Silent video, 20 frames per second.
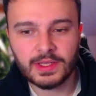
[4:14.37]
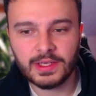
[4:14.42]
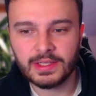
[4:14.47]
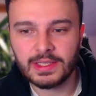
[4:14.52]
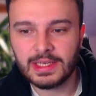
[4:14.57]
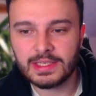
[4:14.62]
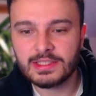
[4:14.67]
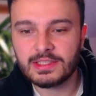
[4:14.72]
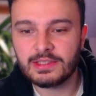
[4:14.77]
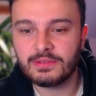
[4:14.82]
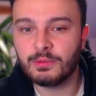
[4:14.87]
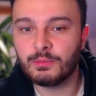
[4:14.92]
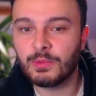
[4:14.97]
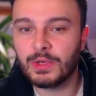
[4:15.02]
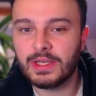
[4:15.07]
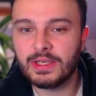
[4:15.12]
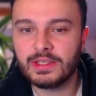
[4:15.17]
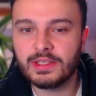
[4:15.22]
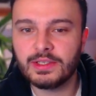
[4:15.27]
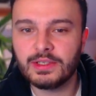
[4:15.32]
And that's even
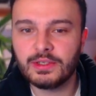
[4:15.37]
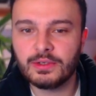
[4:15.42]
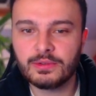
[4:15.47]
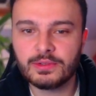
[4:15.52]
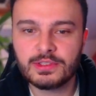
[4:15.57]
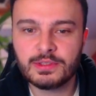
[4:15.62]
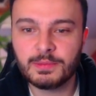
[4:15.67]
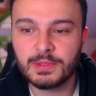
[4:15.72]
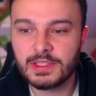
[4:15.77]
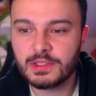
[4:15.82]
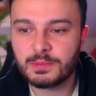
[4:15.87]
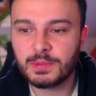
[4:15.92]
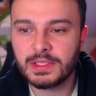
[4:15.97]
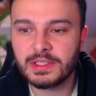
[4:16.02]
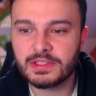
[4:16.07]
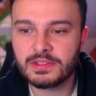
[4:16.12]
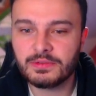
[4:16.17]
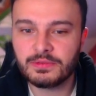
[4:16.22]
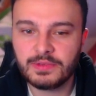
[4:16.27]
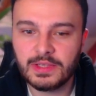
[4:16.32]
when, you know, some of these
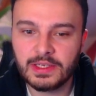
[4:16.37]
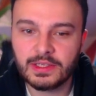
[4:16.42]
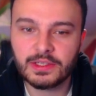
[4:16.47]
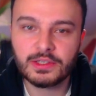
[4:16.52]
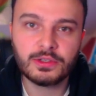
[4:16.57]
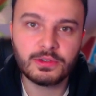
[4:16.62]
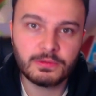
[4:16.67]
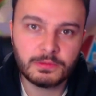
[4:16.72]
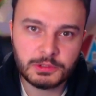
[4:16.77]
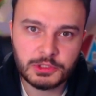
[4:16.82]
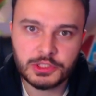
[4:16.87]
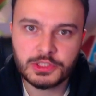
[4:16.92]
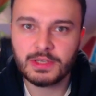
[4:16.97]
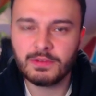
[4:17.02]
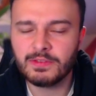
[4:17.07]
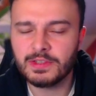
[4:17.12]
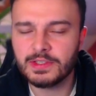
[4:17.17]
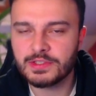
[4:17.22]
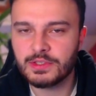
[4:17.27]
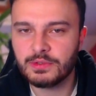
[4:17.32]
players are fit. Kovacic
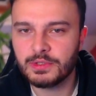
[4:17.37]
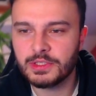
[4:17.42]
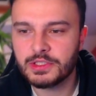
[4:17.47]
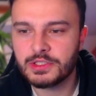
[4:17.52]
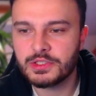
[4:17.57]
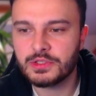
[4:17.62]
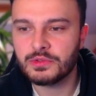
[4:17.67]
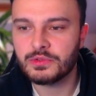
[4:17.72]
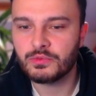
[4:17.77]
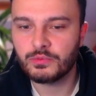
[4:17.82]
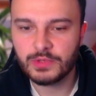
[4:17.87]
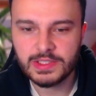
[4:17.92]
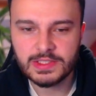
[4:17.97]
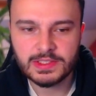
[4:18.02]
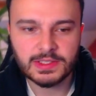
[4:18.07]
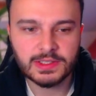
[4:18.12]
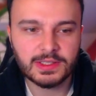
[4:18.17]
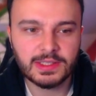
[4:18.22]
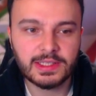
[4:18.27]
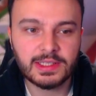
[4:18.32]
having his own issues
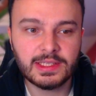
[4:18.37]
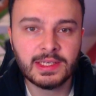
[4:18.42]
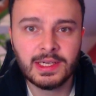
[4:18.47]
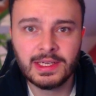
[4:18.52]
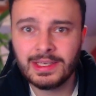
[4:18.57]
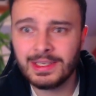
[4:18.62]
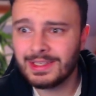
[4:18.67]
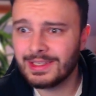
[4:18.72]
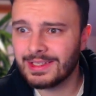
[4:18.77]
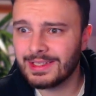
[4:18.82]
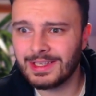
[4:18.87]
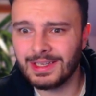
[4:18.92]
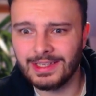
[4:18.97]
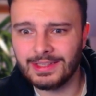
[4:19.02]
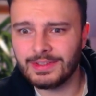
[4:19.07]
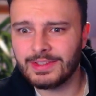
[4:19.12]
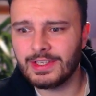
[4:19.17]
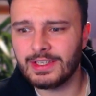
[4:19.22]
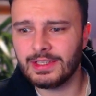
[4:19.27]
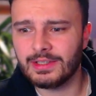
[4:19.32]
recently,
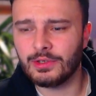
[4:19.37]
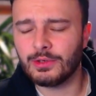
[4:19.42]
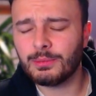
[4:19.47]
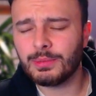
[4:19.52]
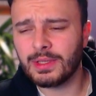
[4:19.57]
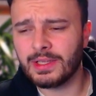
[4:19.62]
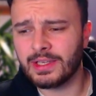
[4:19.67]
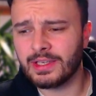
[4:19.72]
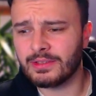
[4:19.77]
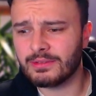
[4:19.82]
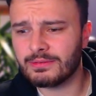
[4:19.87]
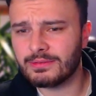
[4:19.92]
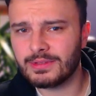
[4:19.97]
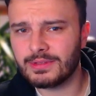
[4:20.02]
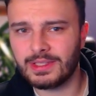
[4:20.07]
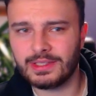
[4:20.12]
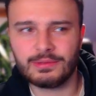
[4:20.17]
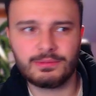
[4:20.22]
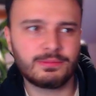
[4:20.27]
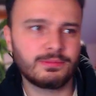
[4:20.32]
Kante not playing
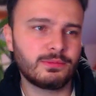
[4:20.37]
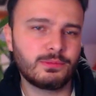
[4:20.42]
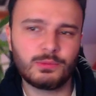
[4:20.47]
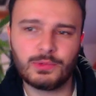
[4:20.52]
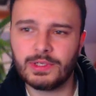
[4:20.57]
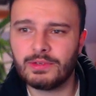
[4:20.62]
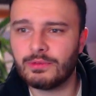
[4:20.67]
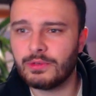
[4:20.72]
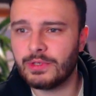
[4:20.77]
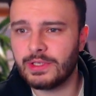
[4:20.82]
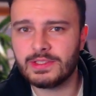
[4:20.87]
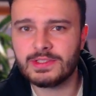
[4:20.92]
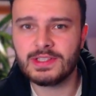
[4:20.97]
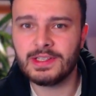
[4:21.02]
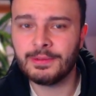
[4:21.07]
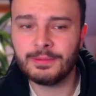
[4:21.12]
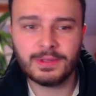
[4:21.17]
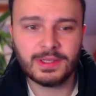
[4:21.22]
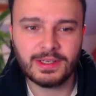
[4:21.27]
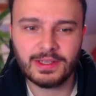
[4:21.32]
for like whatever it is,
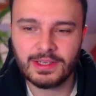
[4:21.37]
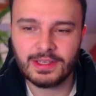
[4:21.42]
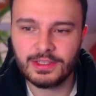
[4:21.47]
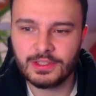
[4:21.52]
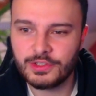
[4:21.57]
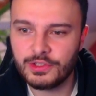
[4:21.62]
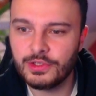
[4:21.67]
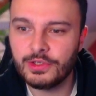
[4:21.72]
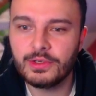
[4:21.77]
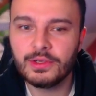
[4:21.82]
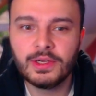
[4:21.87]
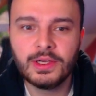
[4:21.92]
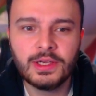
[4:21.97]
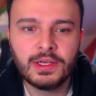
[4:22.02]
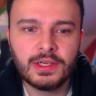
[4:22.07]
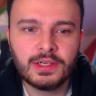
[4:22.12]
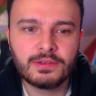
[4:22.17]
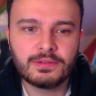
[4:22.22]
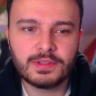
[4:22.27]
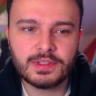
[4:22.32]
like a year
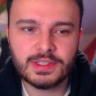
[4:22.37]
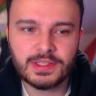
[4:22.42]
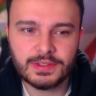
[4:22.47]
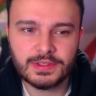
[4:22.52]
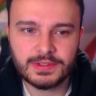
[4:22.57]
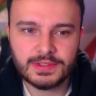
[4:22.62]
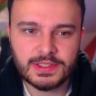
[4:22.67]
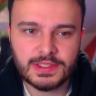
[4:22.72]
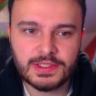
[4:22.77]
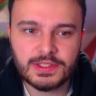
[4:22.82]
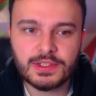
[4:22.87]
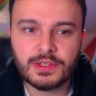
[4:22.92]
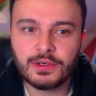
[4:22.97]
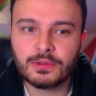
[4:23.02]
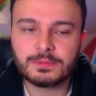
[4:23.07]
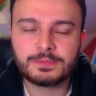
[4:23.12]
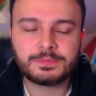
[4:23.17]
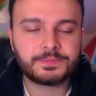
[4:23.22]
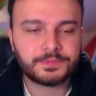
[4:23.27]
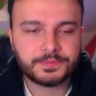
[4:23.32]
for Chelsea.
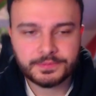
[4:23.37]
So